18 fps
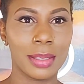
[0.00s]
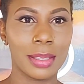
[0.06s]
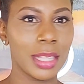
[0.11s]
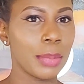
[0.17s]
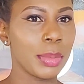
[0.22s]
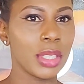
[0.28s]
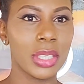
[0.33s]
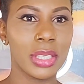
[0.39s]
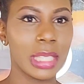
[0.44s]

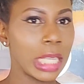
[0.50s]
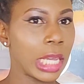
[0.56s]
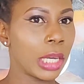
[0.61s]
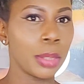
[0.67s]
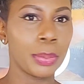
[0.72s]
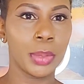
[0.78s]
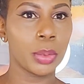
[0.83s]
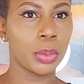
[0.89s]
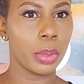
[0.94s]
Let me just
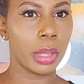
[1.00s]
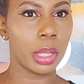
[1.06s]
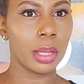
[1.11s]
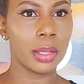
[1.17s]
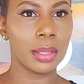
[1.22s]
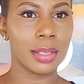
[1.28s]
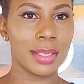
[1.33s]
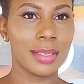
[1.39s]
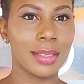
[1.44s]
help you with
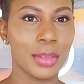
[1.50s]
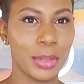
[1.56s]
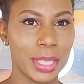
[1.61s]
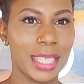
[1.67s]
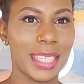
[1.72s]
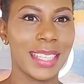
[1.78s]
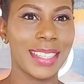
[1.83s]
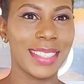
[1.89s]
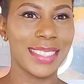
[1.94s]
this,
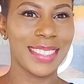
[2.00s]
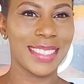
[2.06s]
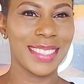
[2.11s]
okay?